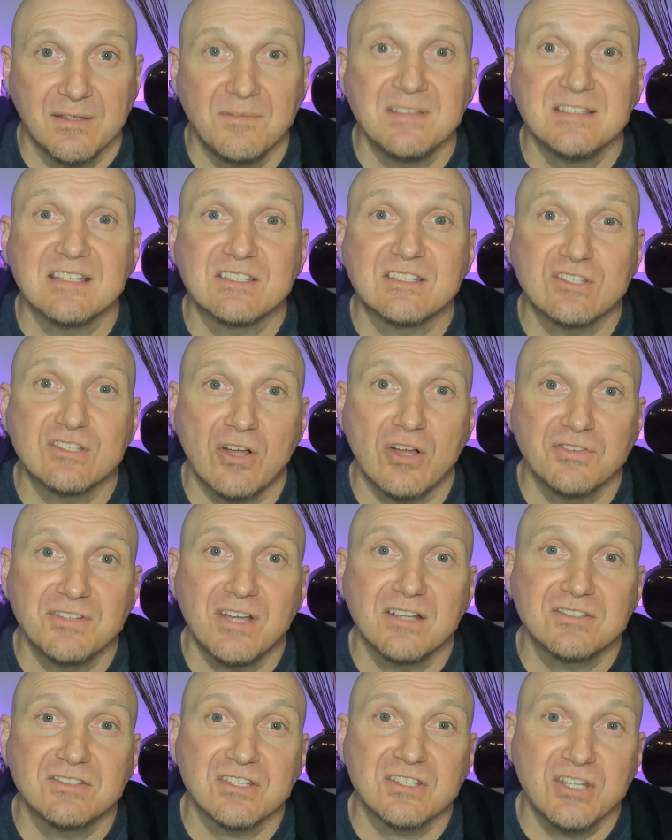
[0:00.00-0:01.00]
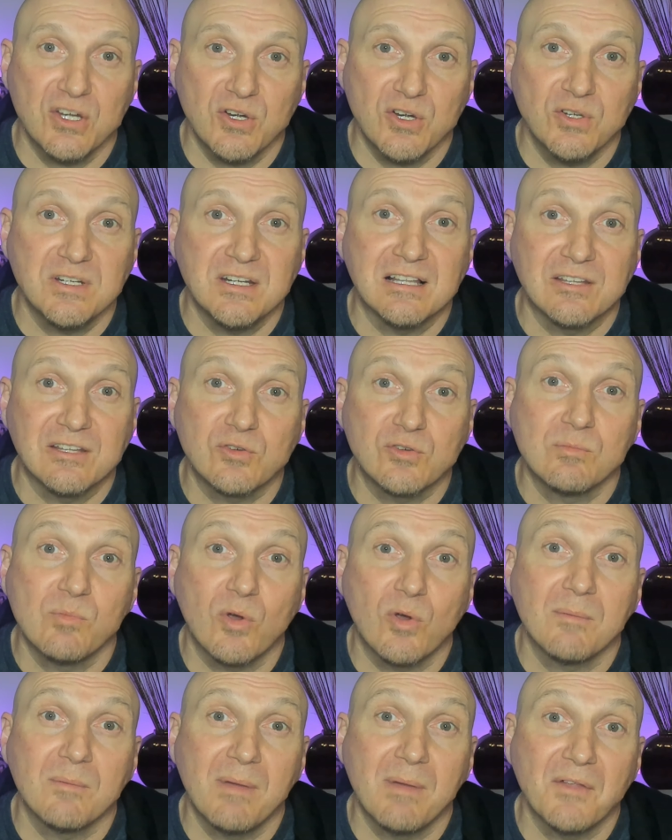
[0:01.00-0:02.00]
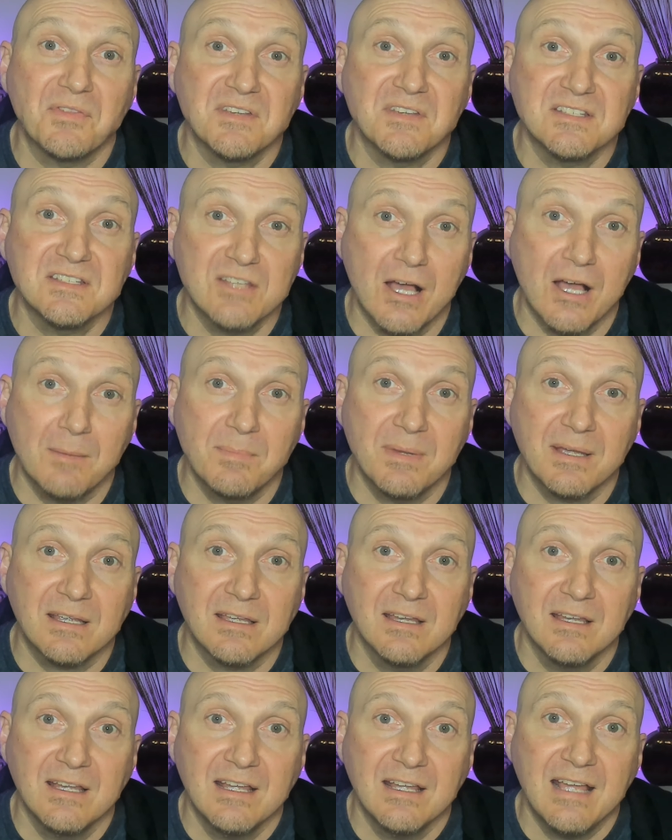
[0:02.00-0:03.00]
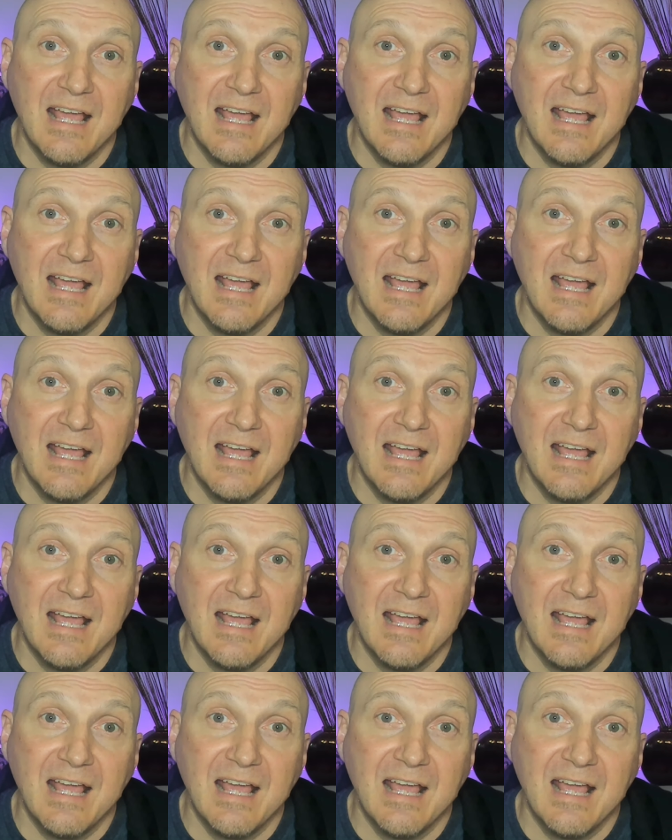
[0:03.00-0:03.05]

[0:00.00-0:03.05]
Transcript: Visit salt.security to learn more about this topic